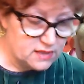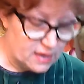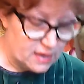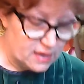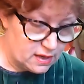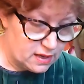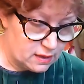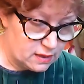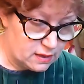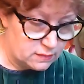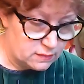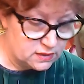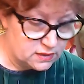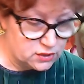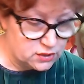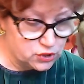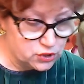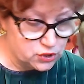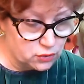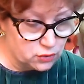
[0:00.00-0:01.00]
hams and
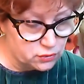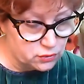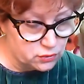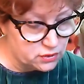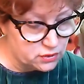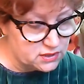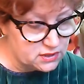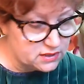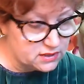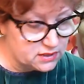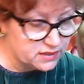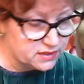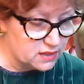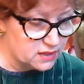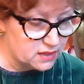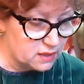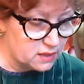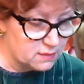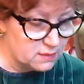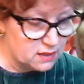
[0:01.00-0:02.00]
shoulders and
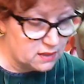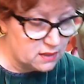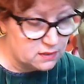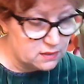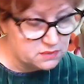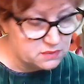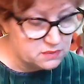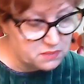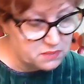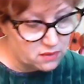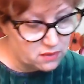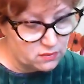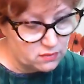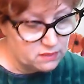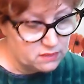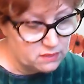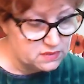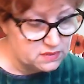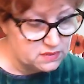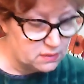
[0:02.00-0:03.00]
side meat and spare
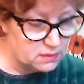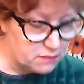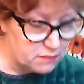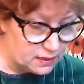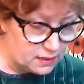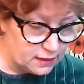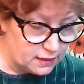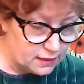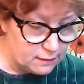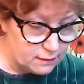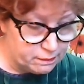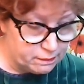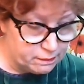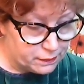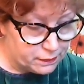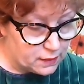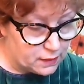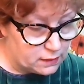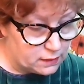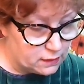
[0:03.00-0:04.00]
ribs and belly.
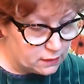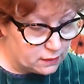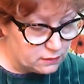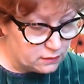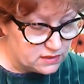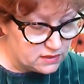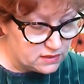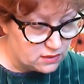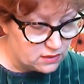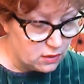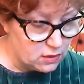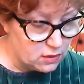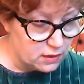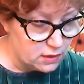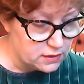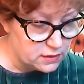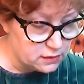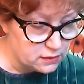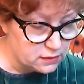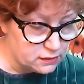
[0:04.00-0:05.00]
And there was the heart
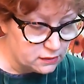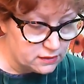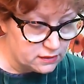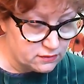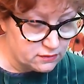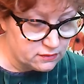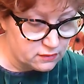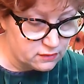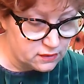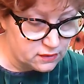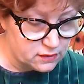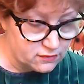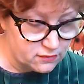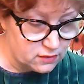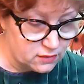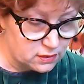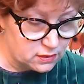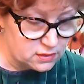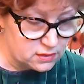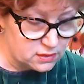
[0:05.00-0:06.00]
and the liver
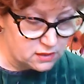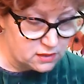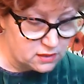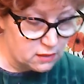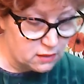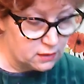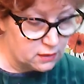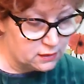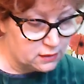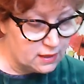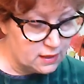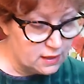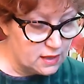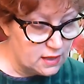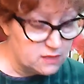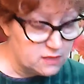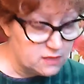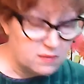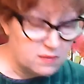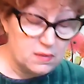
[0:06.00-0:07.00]
and the tongue and the head
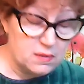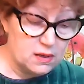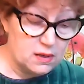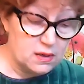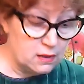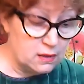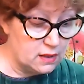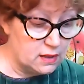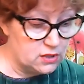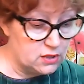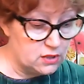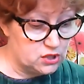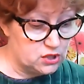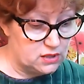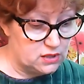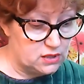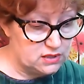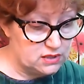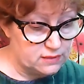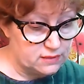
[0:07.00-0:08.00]
to be made in head
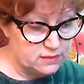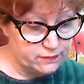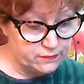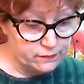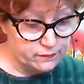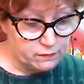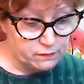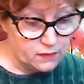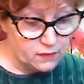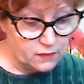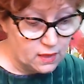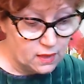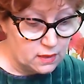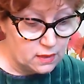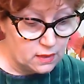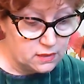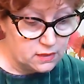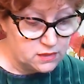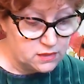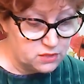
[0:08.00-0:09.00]
cheese, and
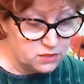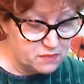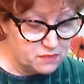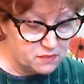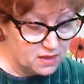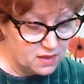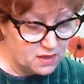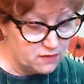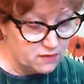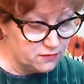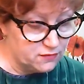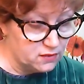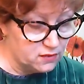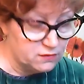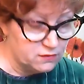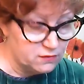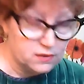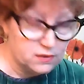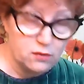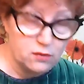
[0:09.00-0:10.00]
a dishpan full
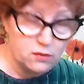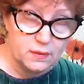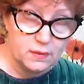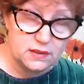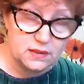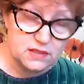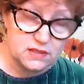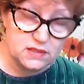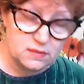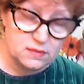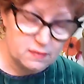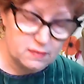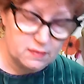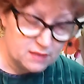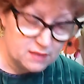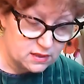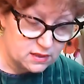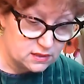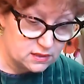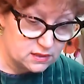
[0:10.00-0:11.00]
of little bits to be
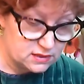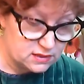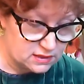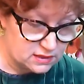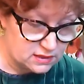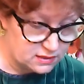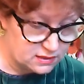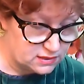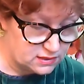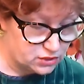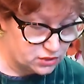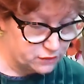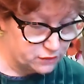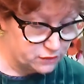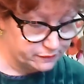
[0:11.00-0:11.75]
made into sausage.